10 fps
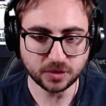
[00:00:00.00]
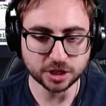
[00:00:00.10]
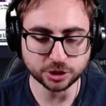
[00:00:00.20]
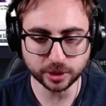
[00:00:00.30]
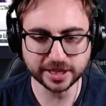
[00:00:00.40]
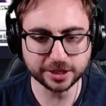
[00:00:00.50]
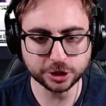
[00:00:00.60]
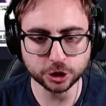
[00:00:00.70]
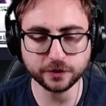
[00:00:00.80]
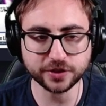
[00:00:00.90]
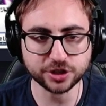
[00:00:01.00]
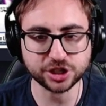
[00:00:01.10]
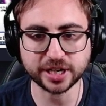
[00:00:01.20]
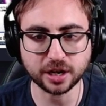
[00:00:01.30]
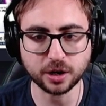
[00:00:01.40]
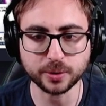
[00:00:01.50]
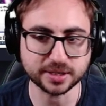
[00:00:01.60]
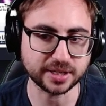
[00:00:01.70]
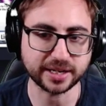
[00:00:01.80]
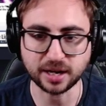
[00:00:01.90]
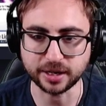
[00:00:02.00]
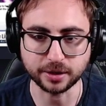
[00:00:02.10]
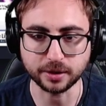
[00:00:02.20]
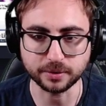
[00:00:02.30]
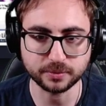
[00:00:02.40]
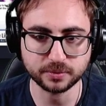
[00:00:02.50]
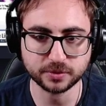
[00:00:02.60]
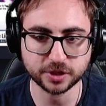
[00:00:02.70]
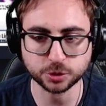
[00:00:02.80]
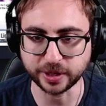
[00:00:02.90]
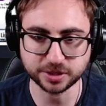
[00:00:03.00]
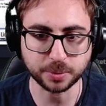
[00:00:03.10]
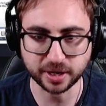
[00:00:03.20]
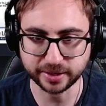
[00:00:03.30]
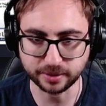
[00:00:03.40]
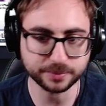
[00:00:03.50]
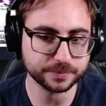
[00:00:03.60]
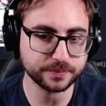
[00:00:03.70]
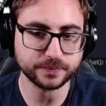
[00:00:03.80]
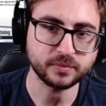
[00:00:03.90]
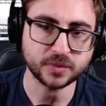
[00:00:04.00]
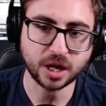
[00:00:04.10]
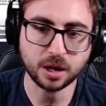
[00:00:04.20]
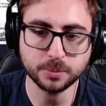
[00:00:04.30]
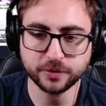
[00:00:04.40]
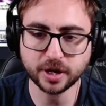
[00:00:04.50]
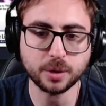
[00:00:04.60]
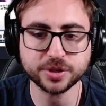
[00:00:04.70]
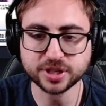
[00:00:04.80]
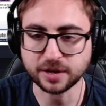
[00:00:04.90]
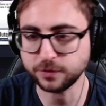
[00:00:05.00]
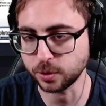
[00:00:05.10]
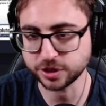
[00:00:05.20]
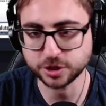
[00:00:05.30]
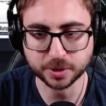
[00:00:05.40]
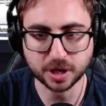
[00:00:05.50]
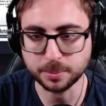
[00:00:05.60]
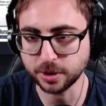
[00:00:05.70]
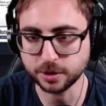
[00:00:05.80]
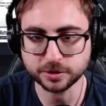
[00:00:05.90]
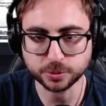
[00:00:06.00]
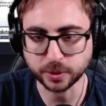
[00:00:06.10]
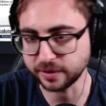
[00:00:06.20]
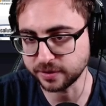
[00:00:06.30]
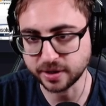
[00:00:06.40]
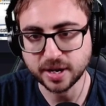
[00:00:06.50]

So I think 2 Vegeto is like kind of the sweet spot here. Moving on, we just got 4 super combos, whatever.